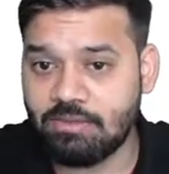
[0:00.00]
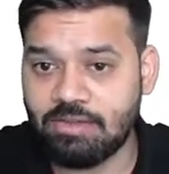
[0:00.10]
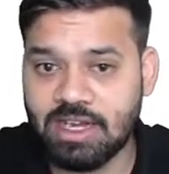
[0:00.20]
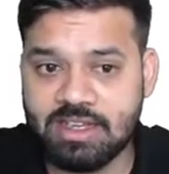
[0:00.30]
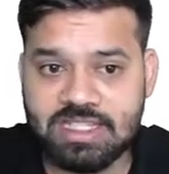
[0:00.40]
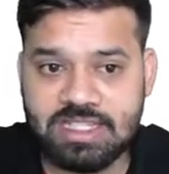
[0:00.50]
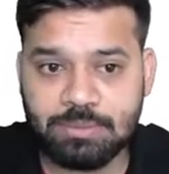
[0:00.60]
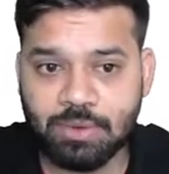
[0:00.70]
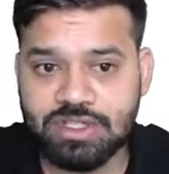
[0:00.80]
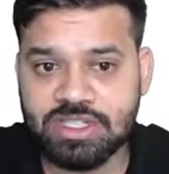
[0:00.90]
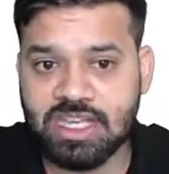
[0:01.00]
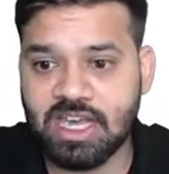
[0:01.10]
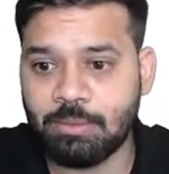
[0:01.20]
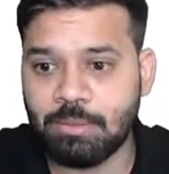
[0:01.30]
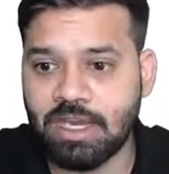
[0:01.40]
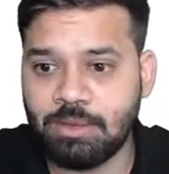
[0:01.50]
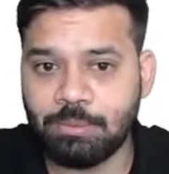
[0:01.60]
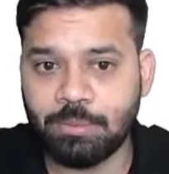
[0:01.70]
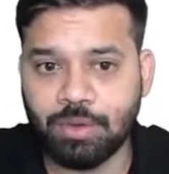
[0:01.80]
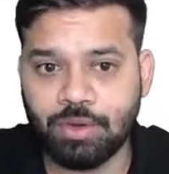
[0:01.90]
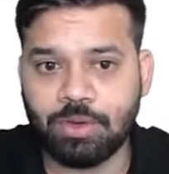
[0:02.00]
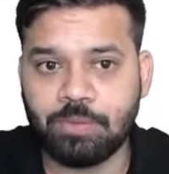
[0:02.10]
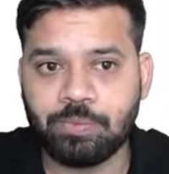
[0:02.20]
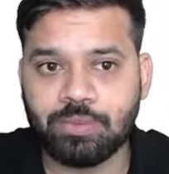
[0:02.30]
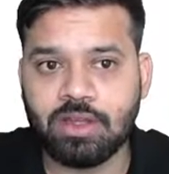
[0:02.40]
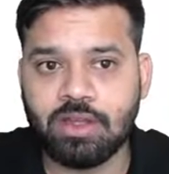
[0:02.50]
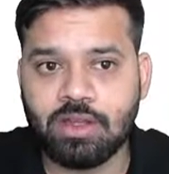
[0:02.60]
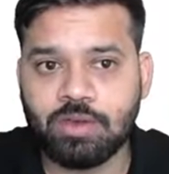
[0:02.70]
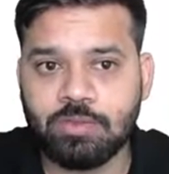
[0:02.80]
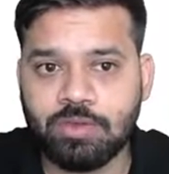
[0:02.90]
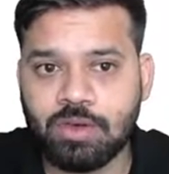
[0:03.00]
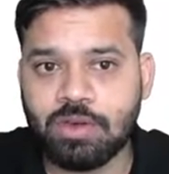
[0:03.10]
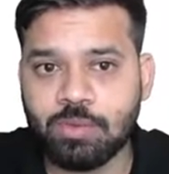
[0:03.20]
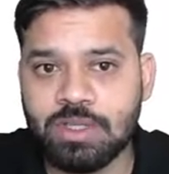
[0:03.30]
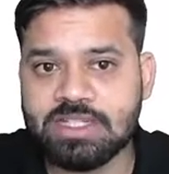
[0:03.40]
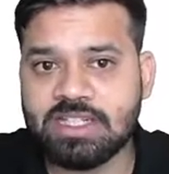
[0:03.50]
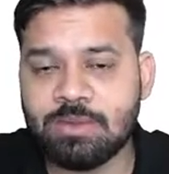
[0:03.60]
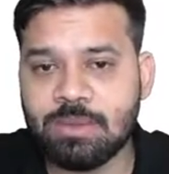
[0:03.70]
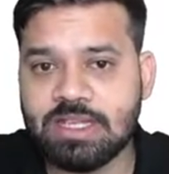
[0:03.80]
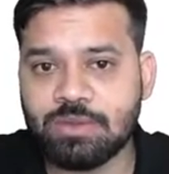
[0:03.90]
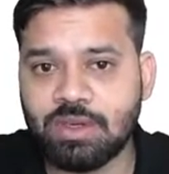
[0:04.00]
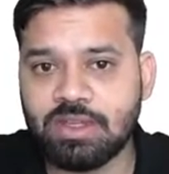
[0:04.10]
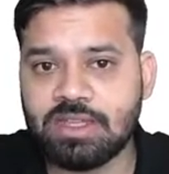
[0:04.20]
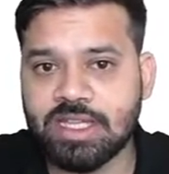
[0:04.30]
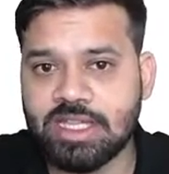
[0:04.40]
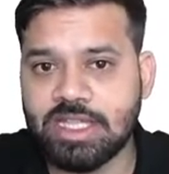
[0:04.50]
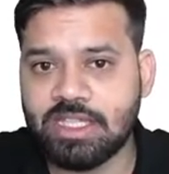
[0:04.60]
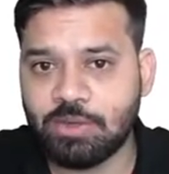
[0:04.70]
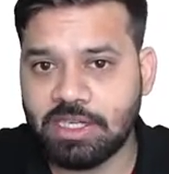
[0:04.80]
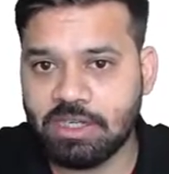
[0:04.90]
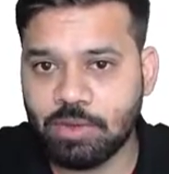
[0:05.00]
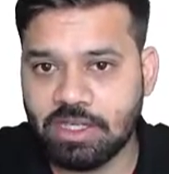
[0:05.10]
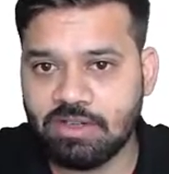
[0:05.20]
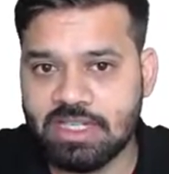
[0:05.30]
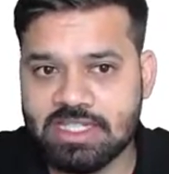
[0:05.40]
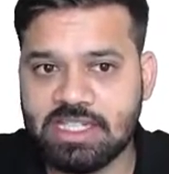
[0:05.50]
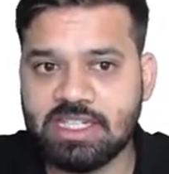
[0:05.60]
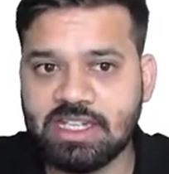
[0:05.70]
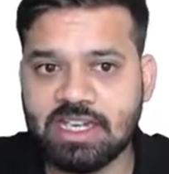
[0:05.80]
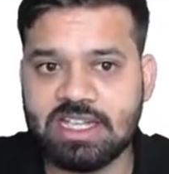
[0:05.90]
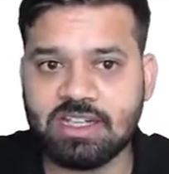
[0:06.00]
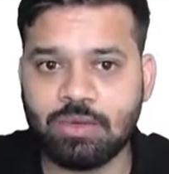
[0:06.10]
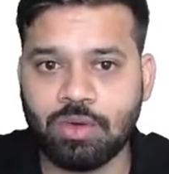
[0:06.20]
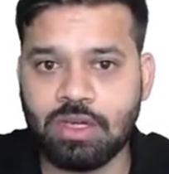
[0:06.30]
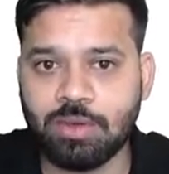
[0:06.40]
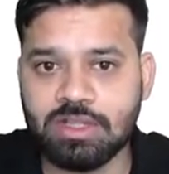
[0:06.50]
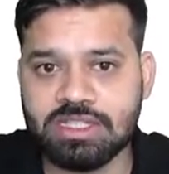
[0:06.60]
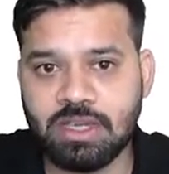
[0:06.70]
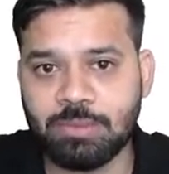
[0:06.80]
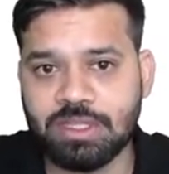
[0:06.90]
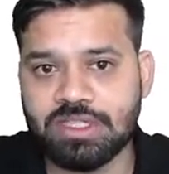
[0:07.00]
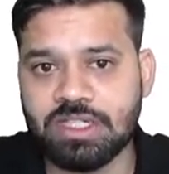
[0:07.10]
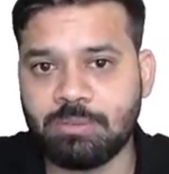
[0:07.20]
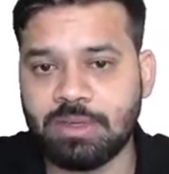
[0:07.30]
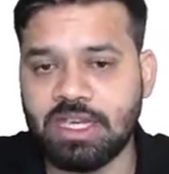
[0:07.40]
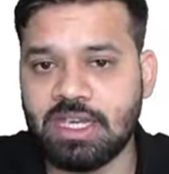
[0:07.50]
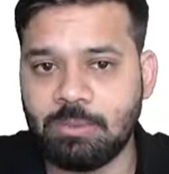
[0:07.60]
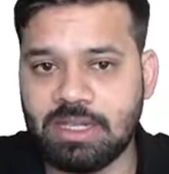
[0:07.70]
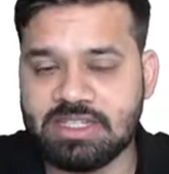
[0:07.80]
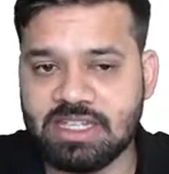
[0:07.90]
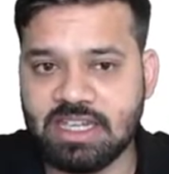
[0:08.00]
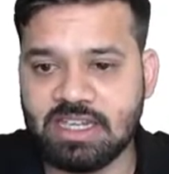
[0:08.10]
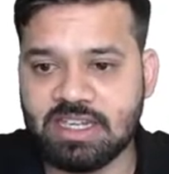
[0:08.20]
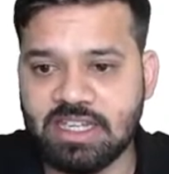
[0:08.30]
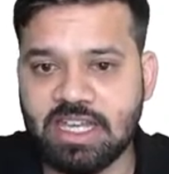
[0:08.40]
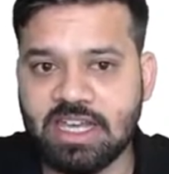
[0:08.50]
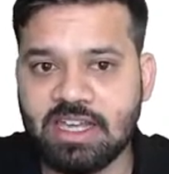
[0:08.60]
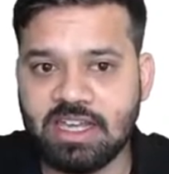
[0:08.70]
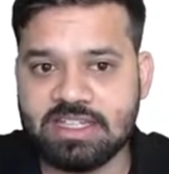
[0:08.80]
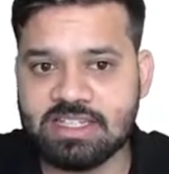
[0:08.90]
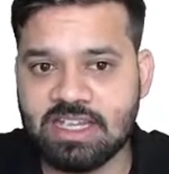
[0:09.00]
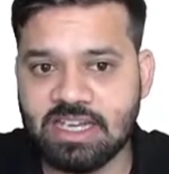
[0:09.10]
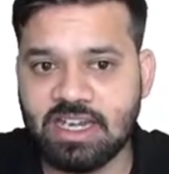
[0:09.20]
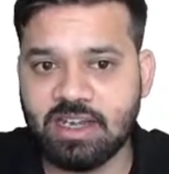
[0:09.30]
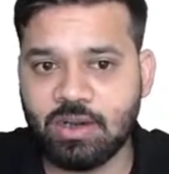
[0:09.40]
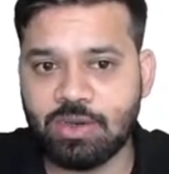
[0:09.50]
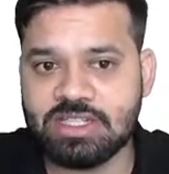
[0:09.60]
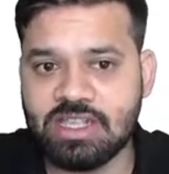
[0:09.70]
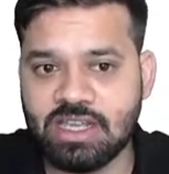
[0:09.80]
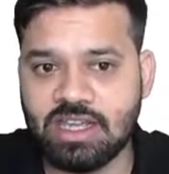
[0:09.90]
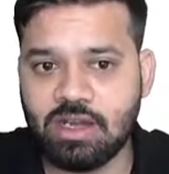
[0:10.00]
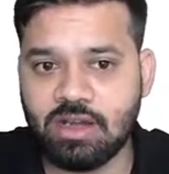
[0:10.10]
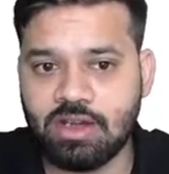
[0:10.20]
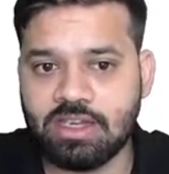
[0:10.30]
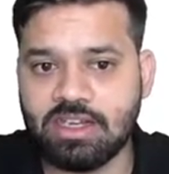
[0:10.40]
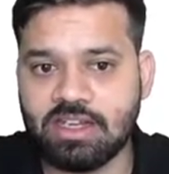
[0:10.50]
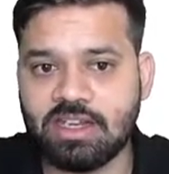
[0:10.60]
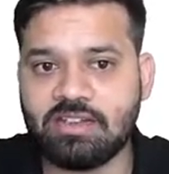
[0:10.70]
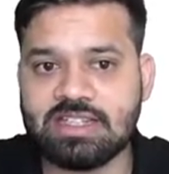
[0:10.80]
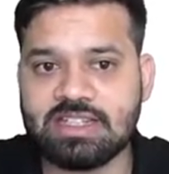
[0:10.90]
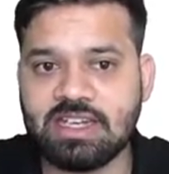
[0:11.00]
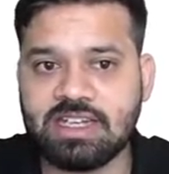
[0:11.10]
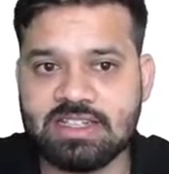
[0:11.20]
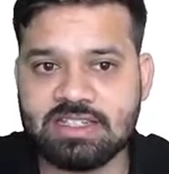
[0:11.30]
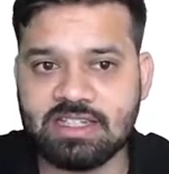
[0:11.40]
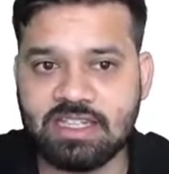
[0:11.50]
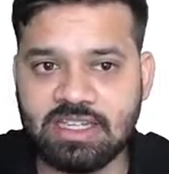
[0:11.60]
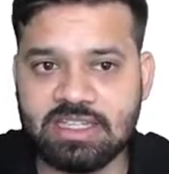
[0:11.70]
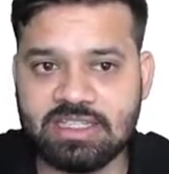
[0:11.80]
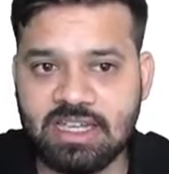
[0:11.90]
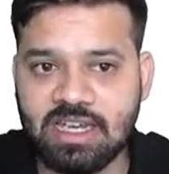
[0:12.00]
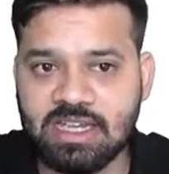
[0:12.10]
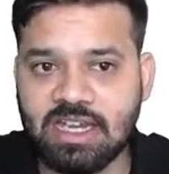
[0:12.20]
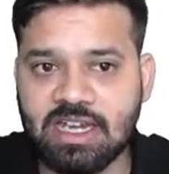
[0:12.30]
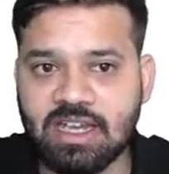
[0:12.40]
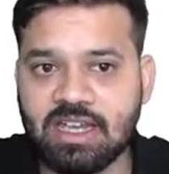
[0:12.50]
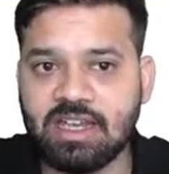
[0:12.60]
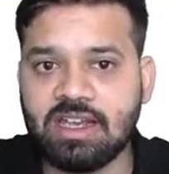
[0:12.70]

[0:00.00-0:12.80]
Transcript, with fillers: Fantasy Sports, Carom and Pool. Going forward, which team has won the 2021 Senior National Volleyball Championship in men's category? Is it Haryana, Odisha, Kerala or Indian Railways? Right answer here is Haryana.